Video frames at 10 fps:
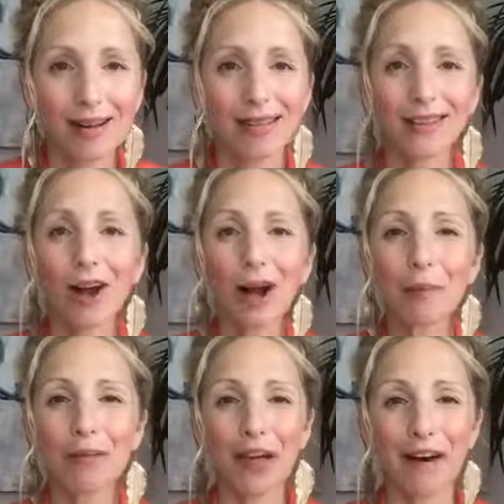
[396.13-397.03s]
Let's talk
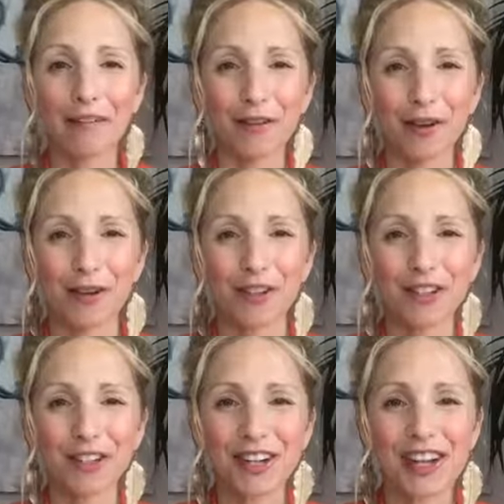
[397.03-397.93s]
about that
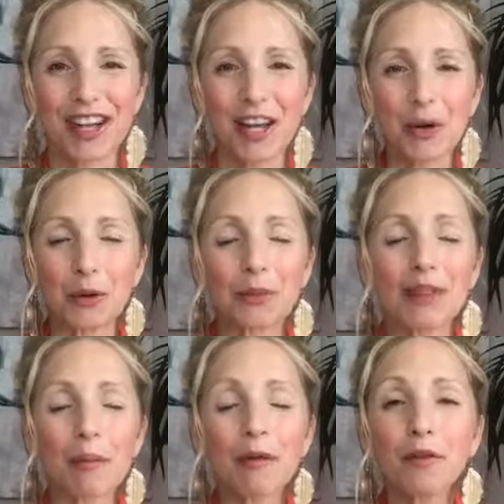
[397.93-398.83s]
first. You know,
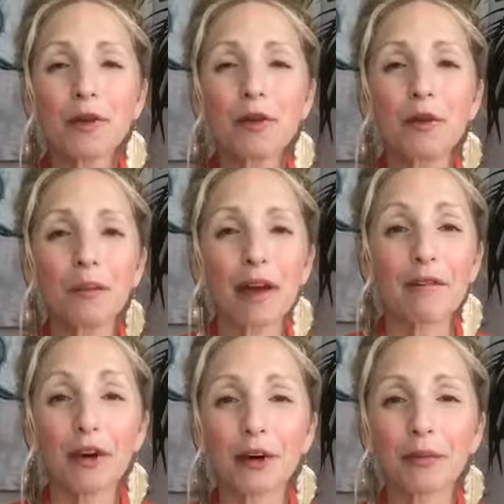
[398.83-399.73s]
some of you may
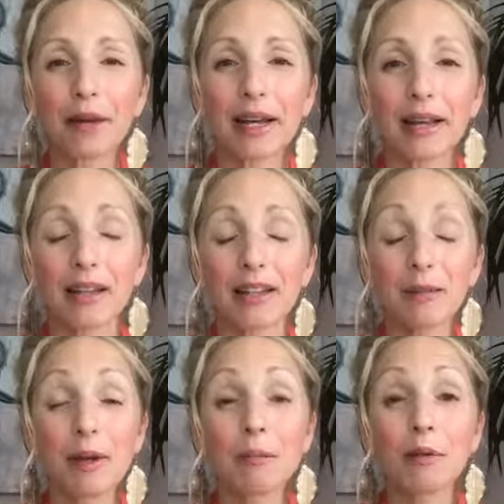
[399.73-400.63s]
have heard me
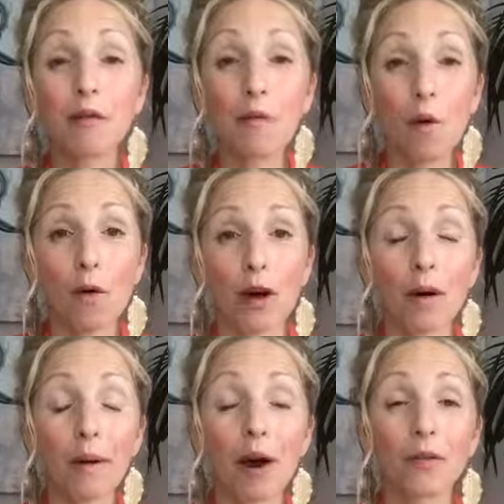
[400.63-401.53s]
speak before
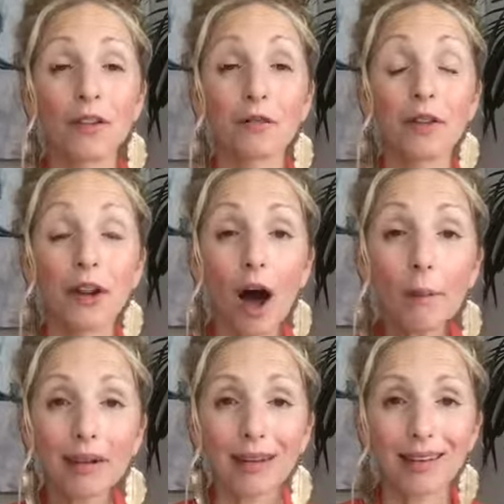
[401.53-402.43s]
about this
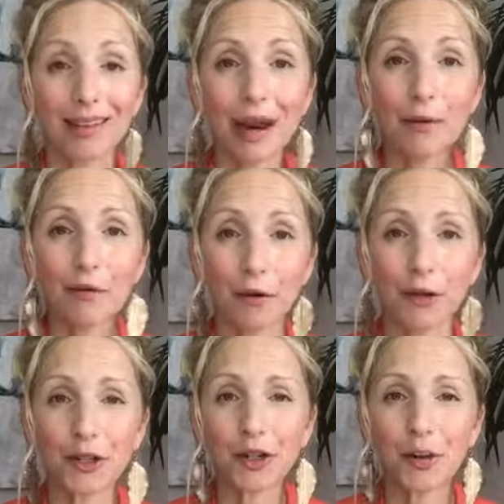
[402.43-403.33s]
phenomenon that I
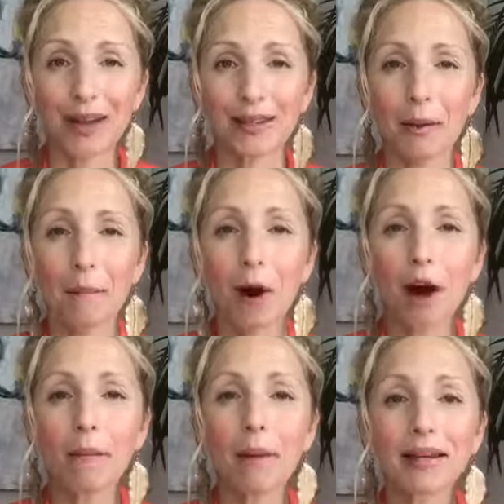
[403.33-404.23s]
refer to as
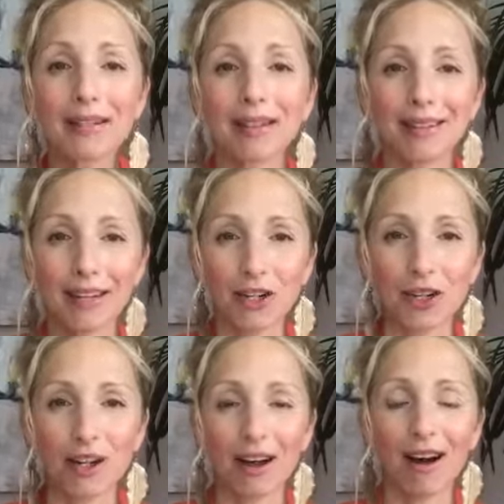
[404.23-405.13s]

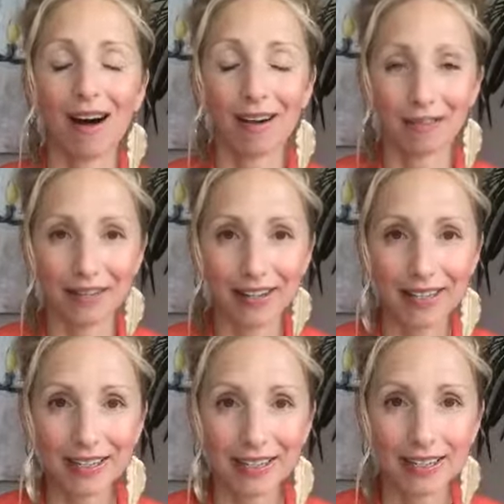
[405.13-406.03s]
compartmentalization conflict.